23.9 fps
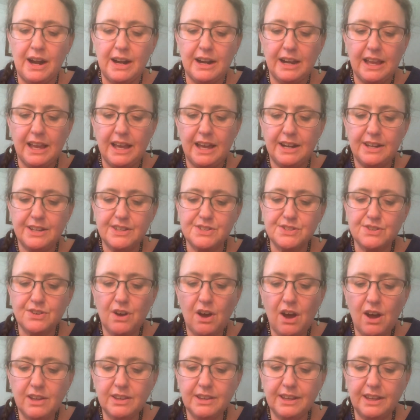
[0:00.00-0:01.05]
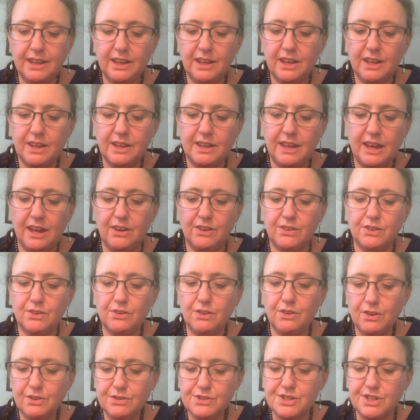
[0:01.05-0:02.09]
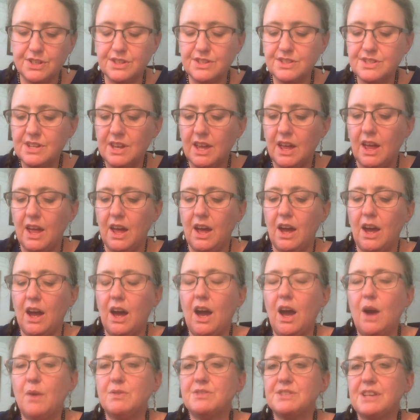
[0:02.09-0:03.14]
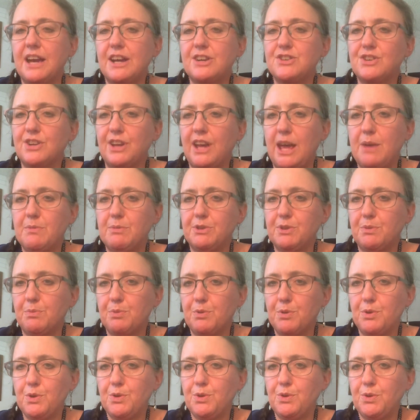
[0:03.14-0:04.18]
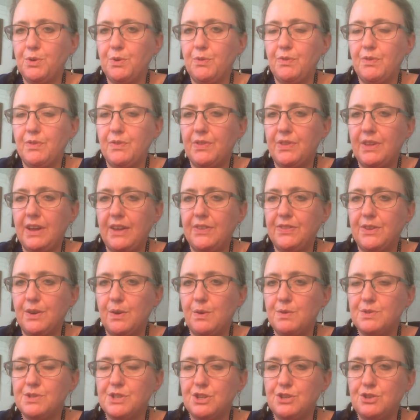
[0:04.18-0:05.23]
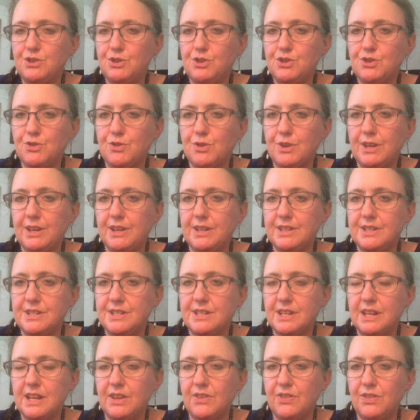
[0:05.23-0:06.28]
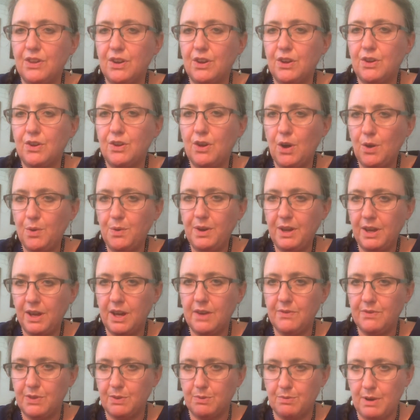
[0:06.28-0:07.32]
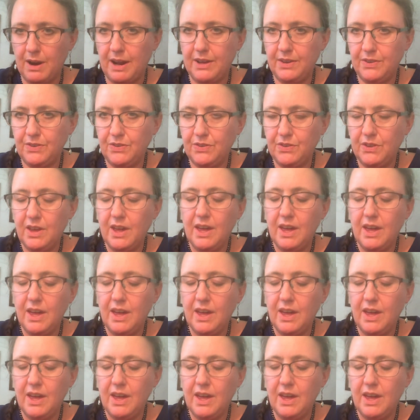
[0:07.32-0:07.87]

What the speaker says: And his colleague, Gerrit Grogens, was actually able to prove that there was a nutrient in the coating of the rice